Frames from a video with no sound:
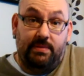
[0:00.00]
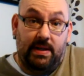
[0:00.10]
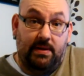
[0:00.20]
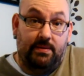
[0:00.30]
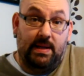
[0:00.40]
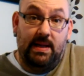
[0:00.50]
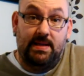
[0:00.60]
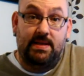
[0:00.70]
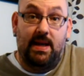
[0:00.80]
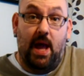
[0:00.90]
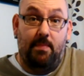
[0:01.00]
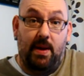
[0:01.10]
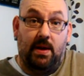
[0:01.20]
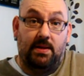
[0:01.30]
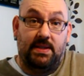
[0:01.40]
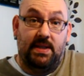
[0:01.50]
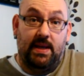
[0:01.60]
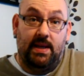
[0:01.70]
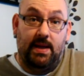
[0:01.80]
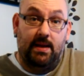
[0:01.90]
You know, it's a big
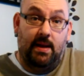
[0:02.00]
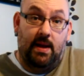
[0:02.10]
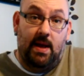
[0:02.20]
undertaking.